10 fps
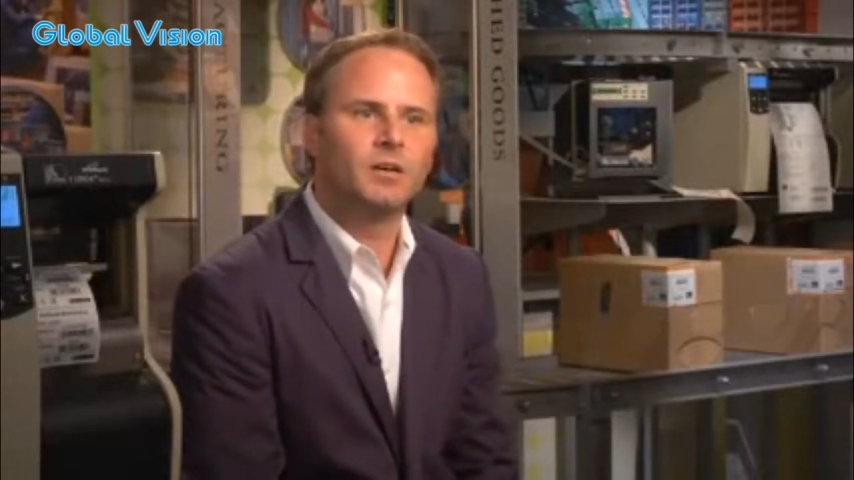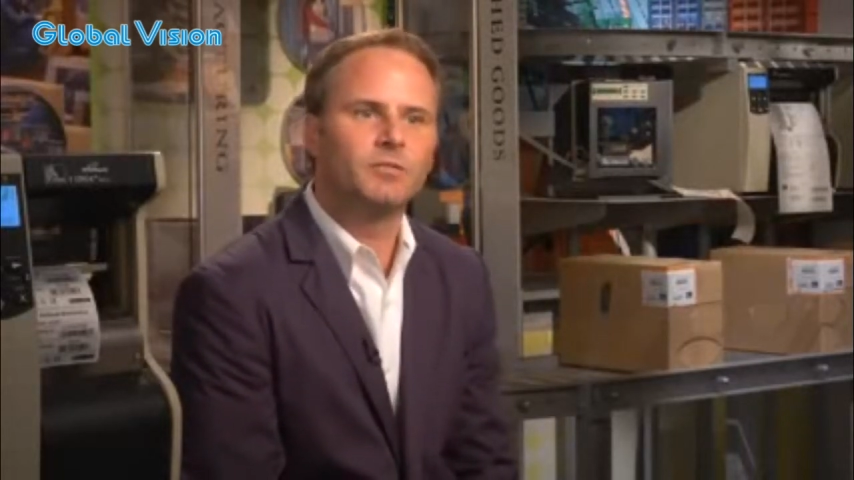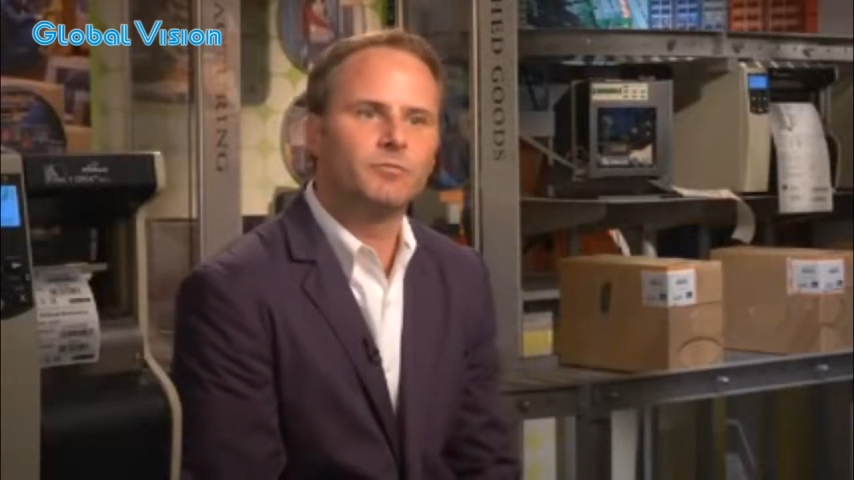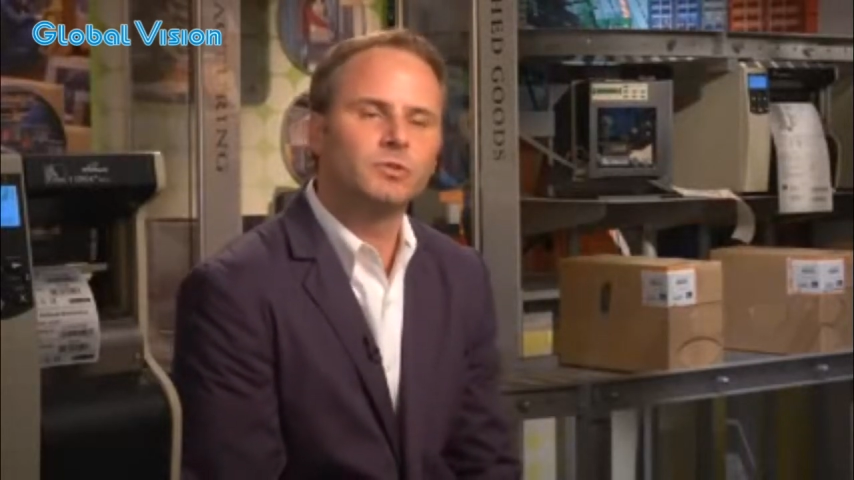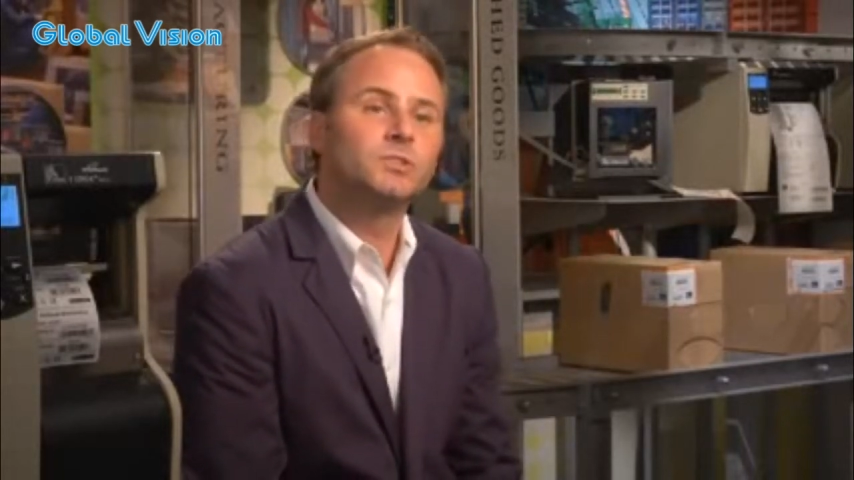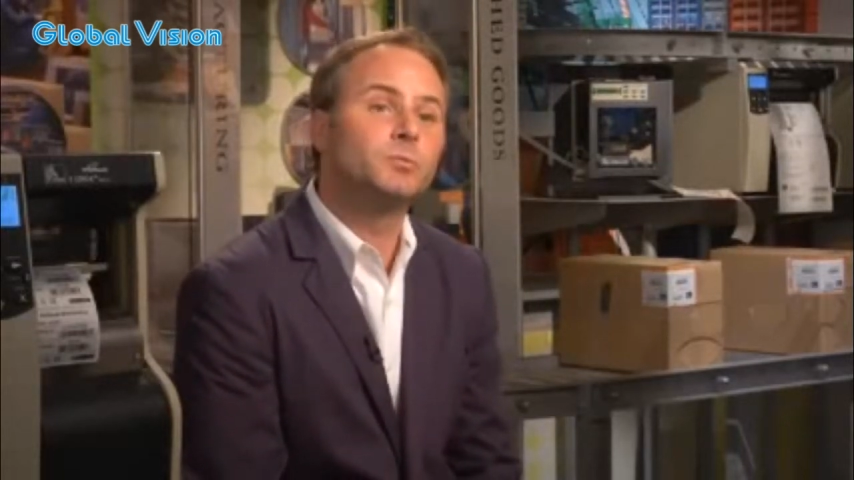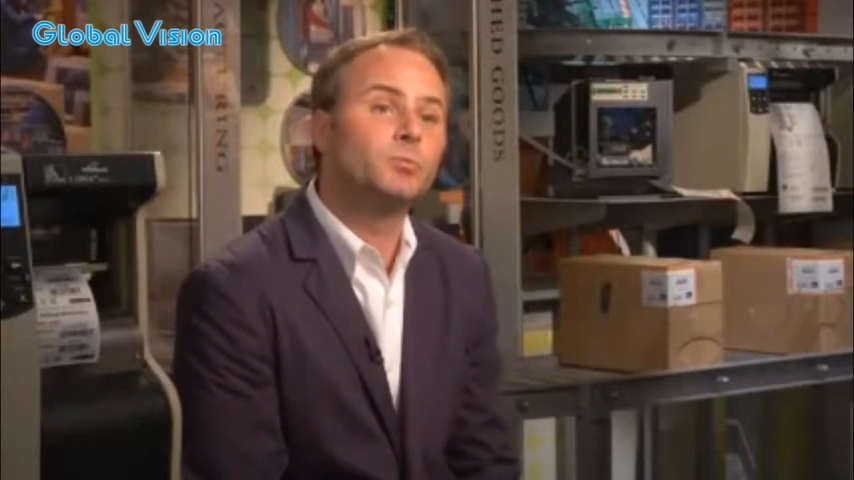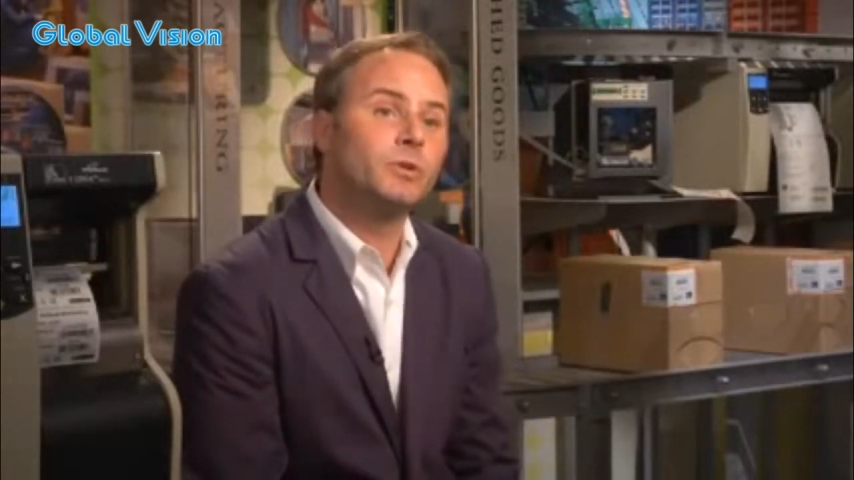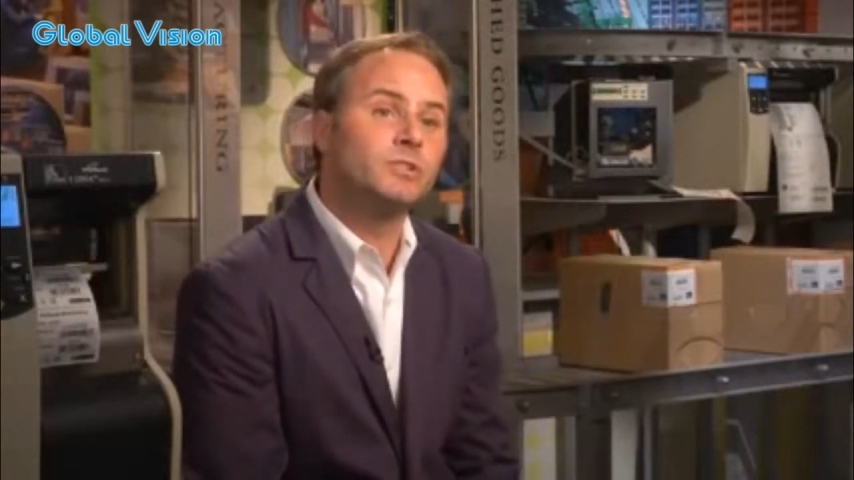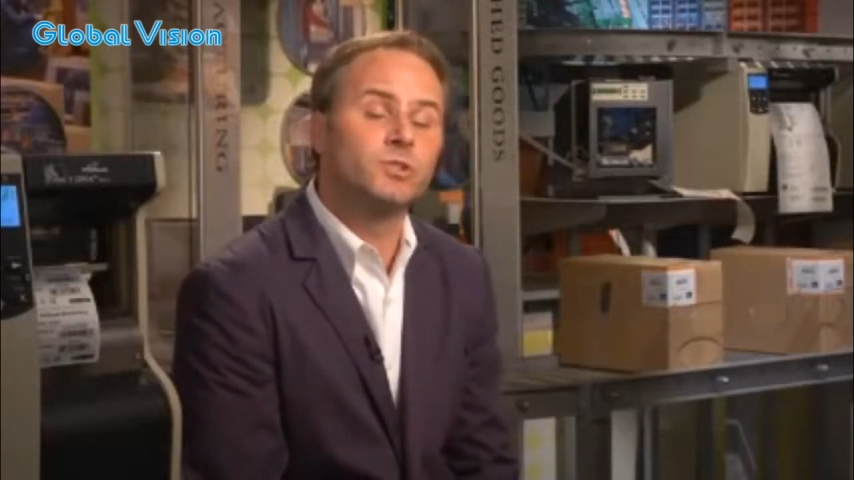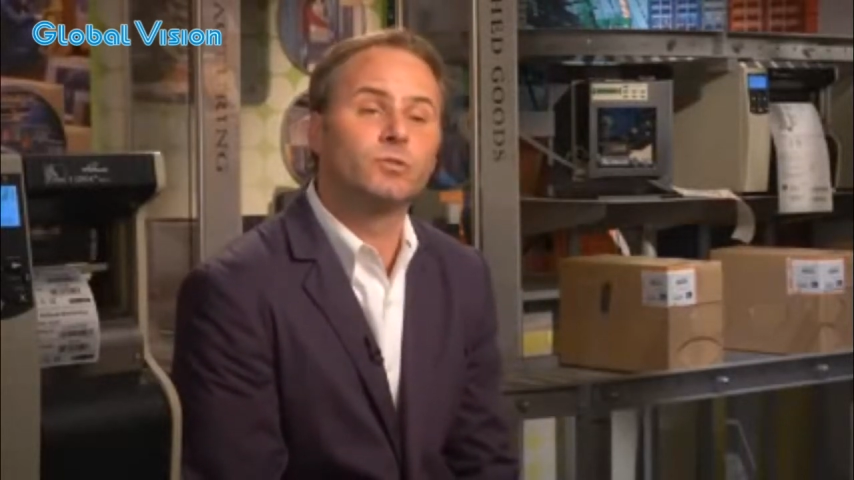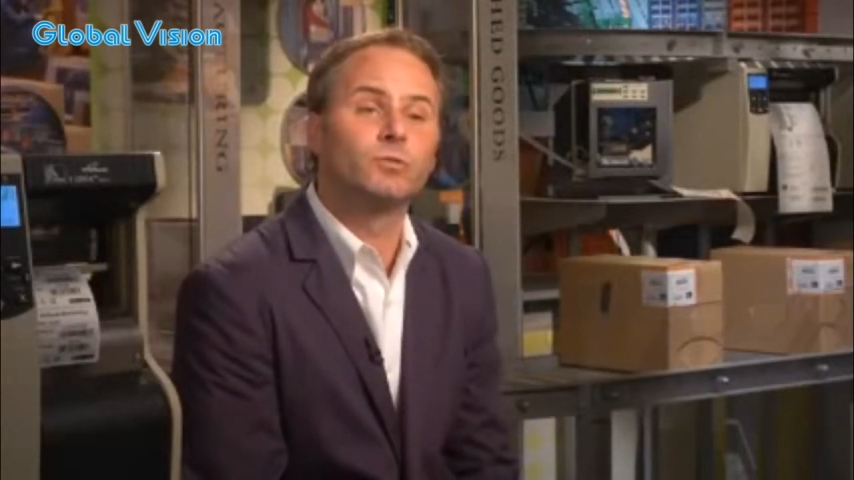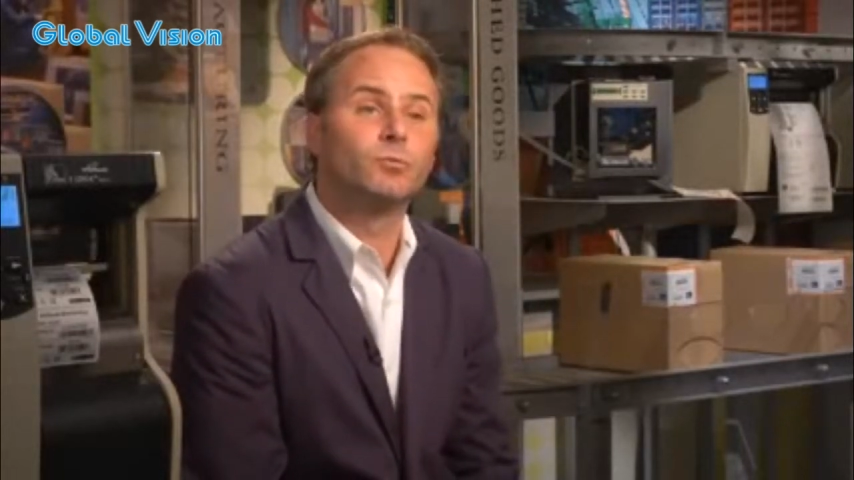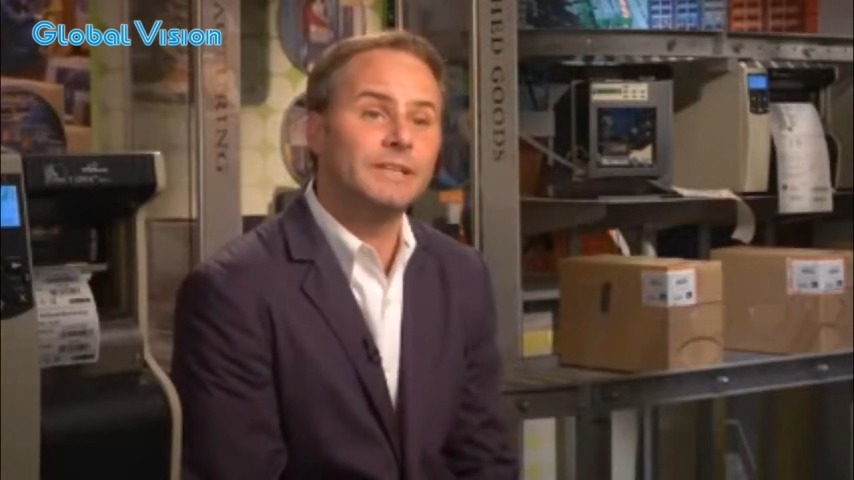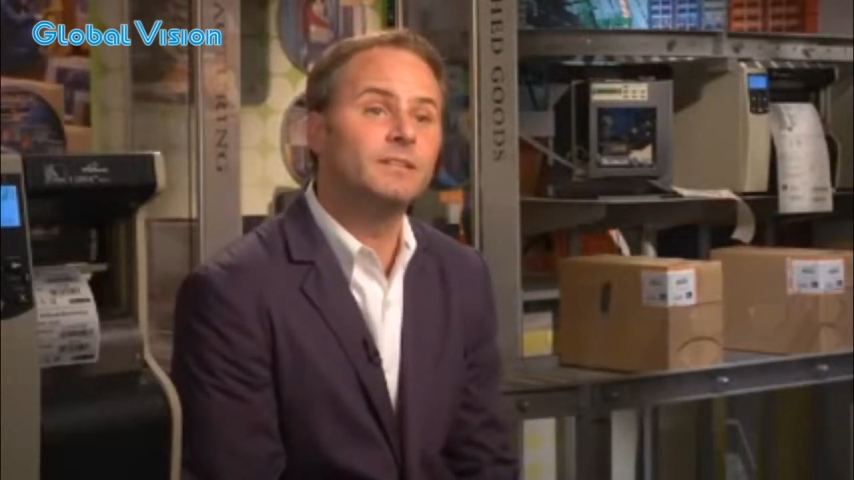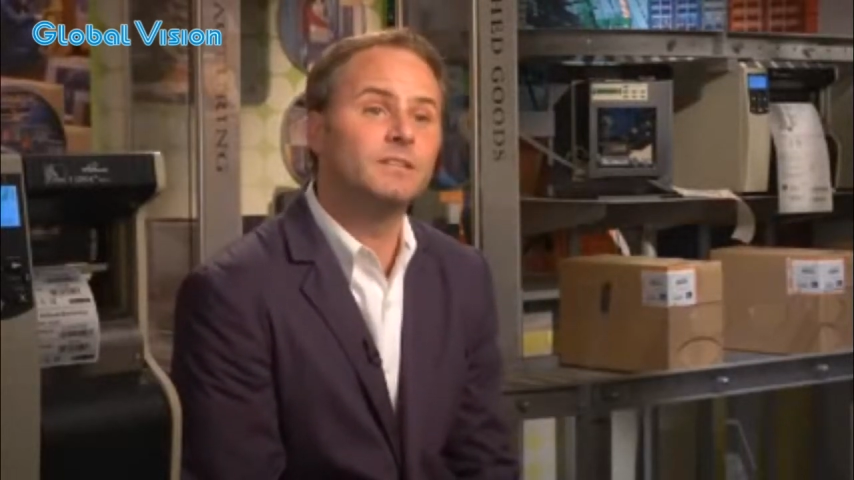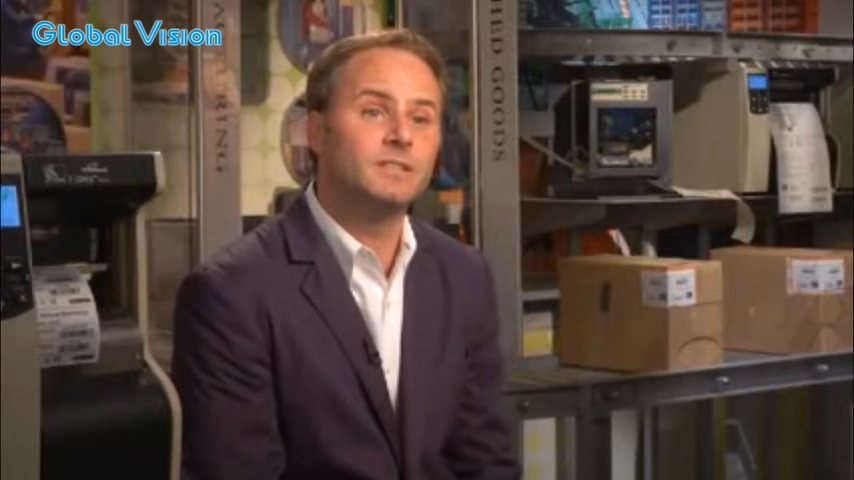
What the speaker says: First, the printer is going to read